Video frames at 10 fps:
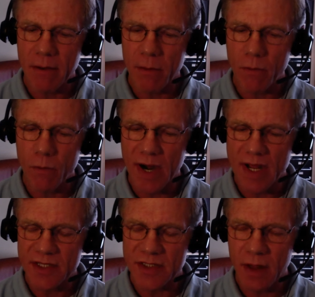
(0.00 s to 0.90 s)
when
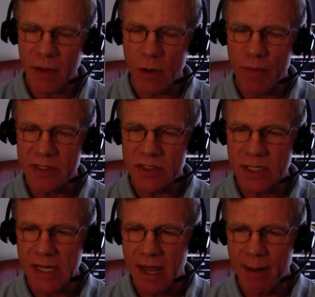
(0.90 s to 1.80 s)
I saw the
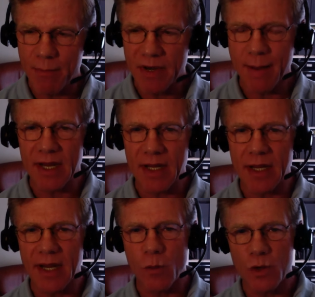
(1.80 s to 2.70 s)
obesity epidemic
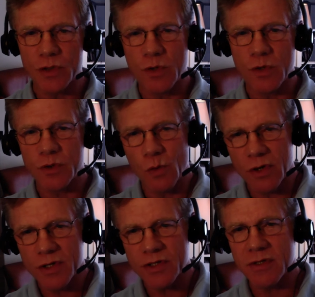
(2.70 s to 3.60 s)
getting worse and worse and
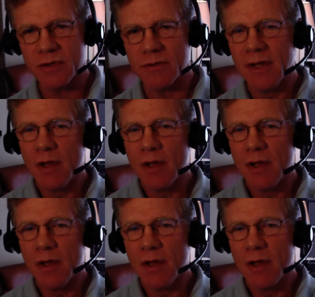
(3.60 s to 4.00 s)
worse, and